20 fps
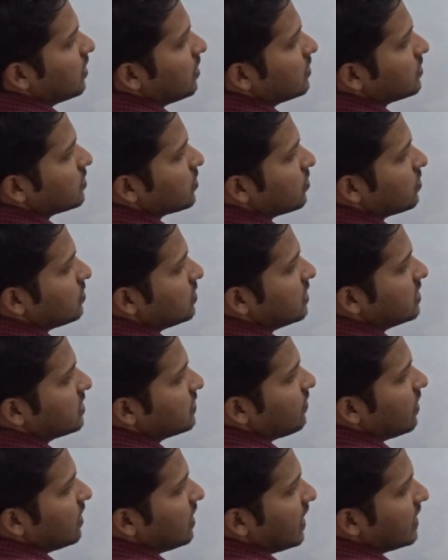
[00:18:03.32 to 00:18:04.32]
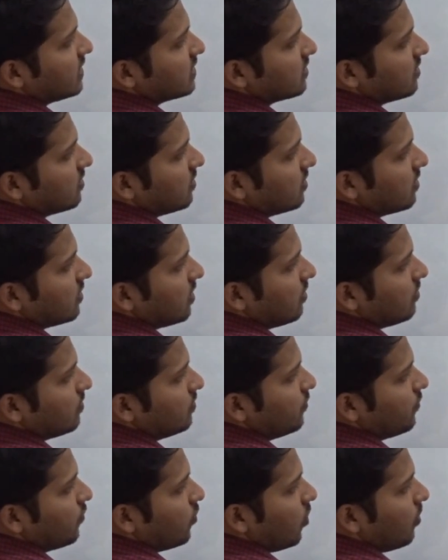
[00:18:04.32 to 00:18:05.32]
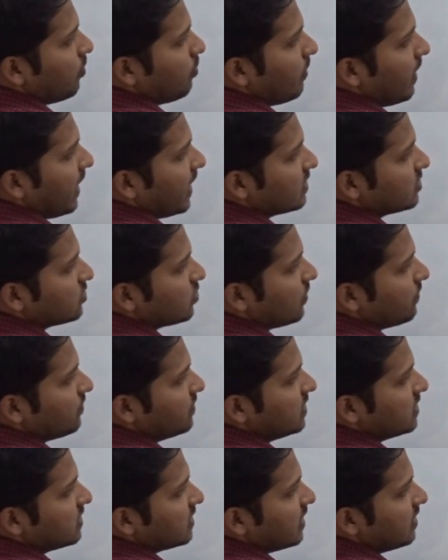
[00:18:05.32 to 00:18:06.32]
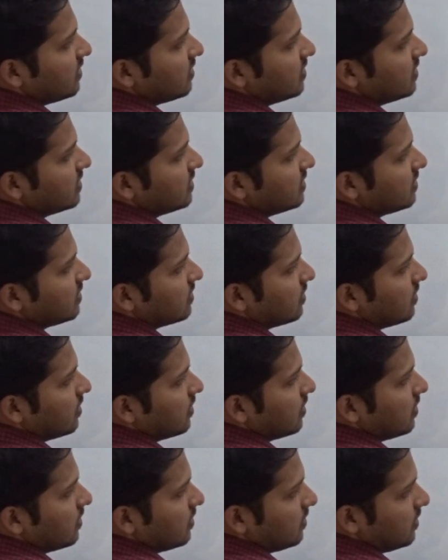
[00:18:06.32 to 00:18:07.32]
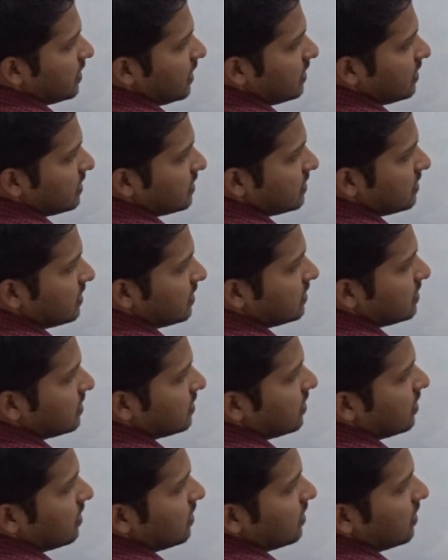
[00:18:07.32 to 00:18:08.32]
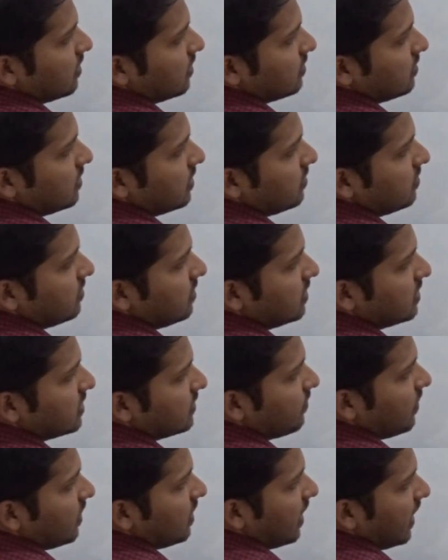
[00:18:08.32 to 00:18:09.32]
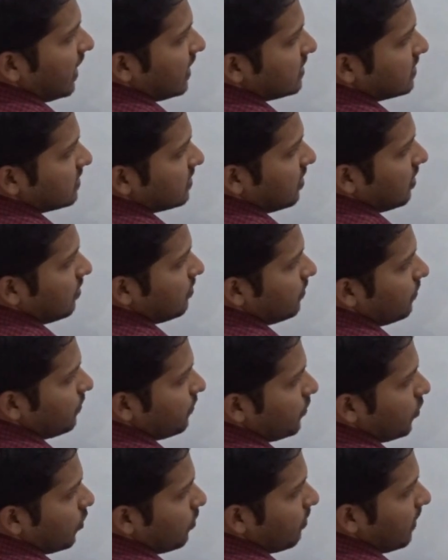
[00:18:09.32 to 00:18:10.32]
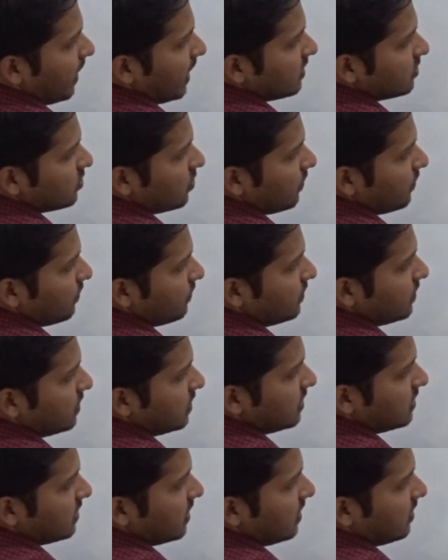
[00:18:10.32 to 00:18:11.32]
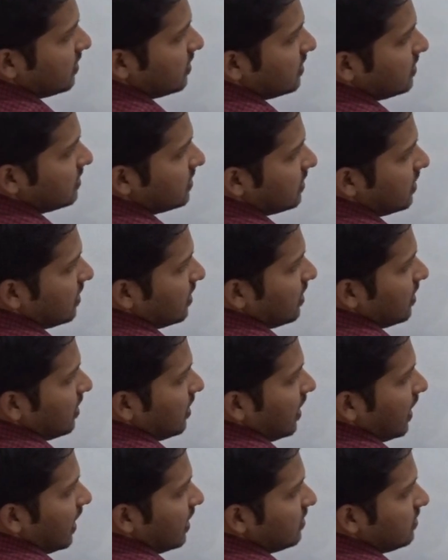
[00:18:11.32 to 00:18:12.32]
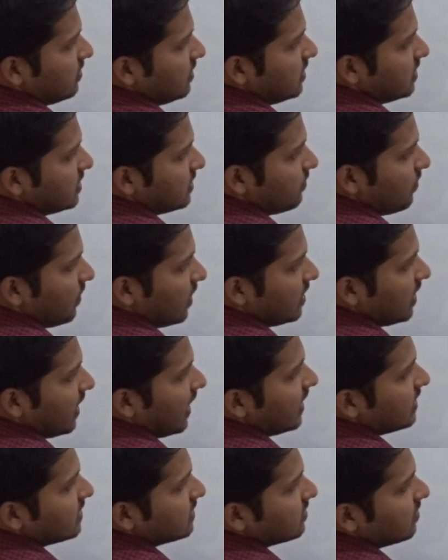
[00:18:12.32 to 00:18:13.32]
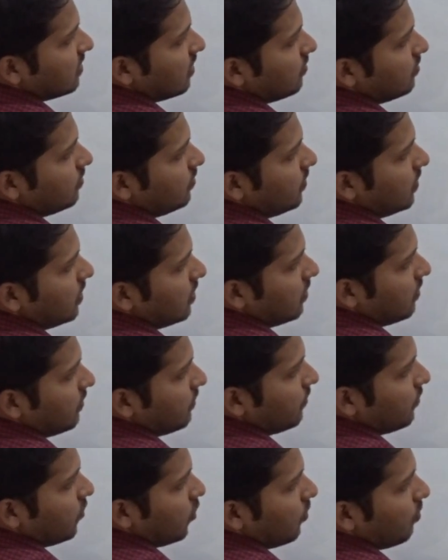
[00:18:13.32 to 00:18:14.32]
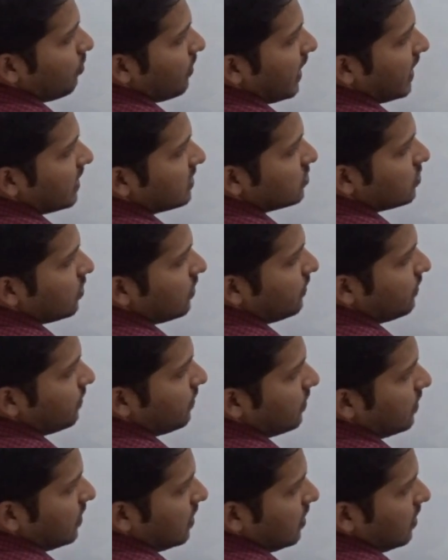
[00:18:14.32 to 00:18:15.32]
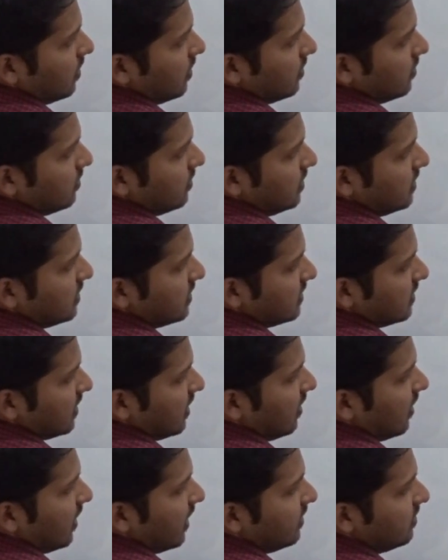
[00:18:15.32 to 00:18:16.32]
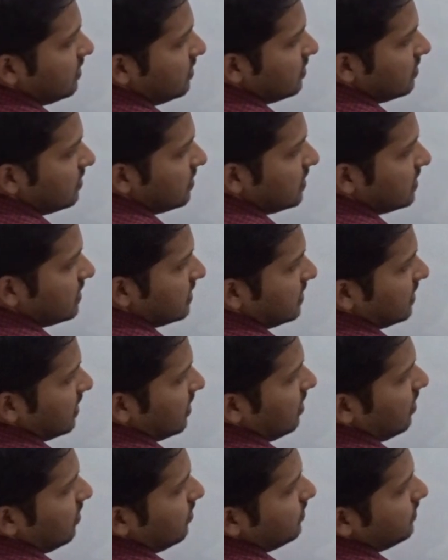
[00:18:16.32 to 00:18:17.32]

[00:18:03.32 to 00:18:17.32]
So this one has come from max of this and this. That is this, then this one has come from max of this and this, and this one has come from max of this cell and this cell.